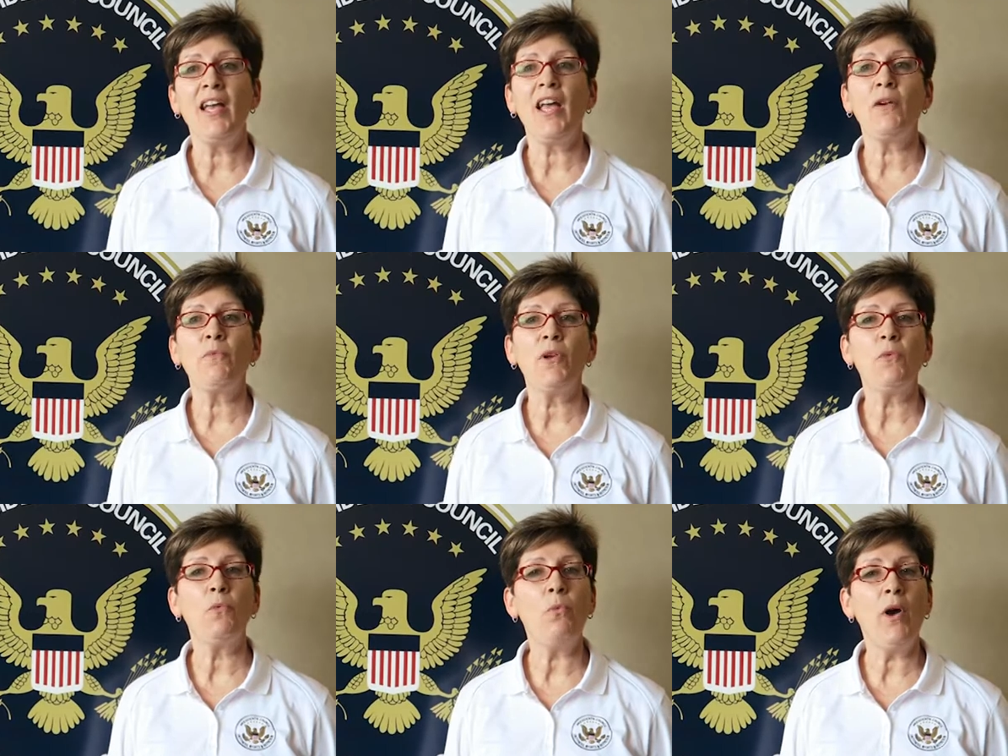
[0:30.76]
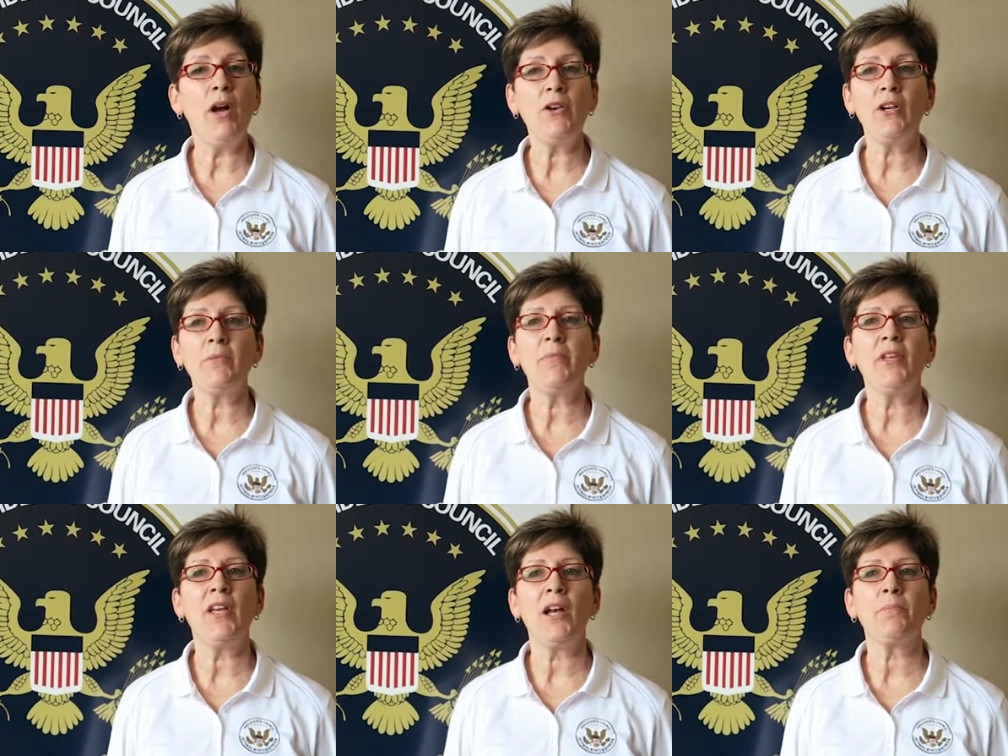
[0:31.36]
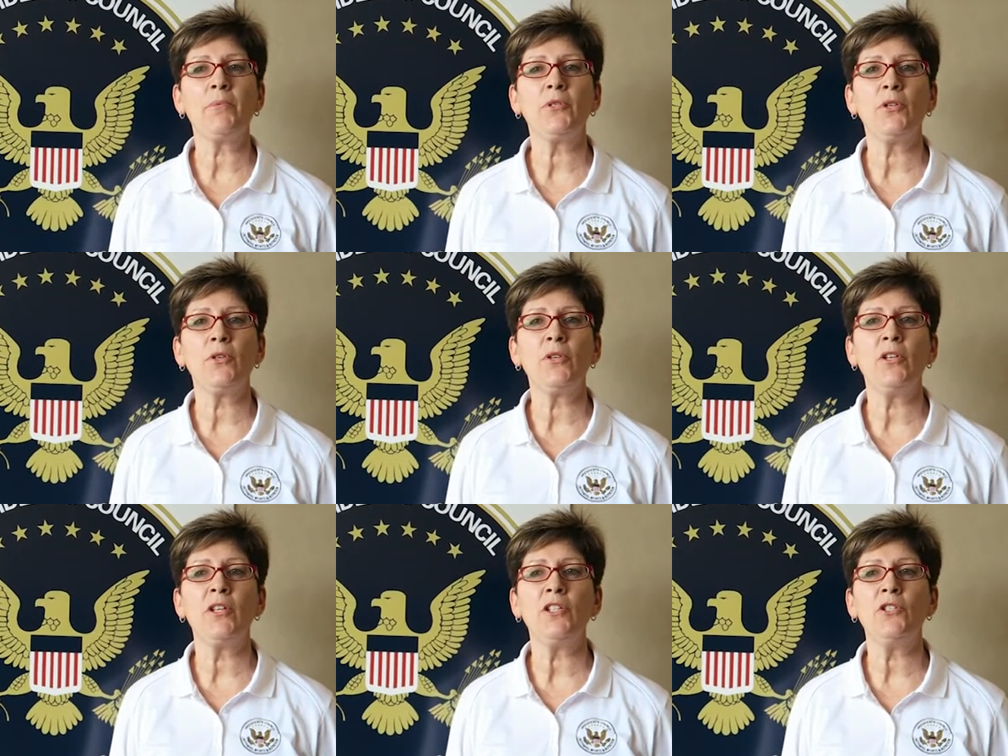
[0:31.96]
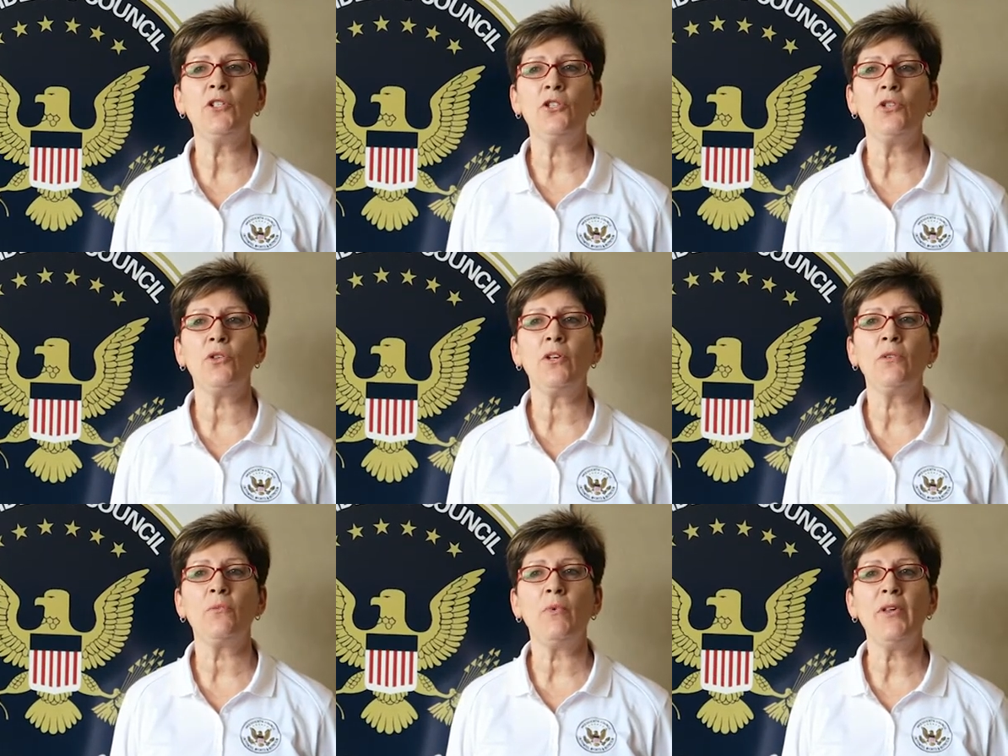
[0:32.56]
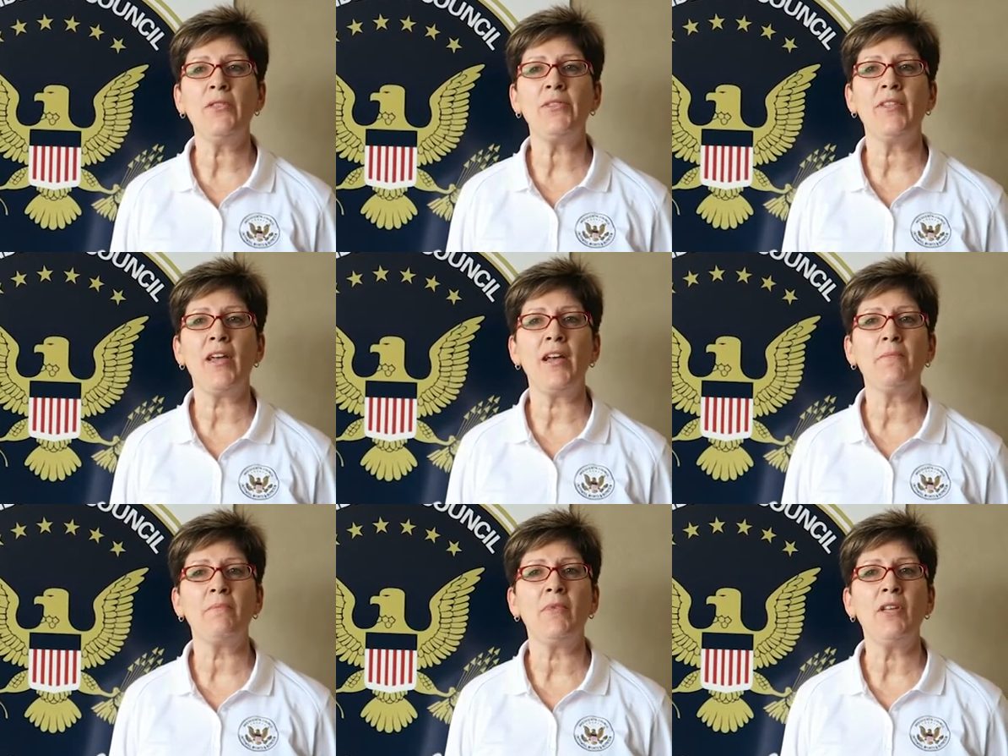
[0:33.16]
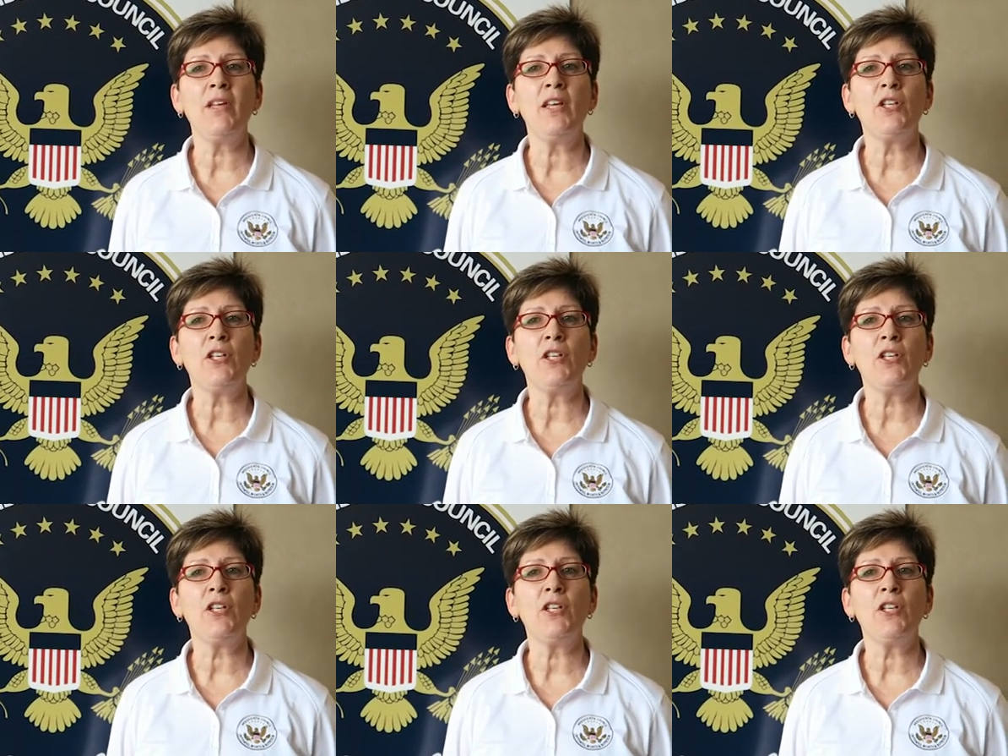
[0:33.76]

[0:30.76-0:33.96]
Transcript: and we welcome the opportunity to join with them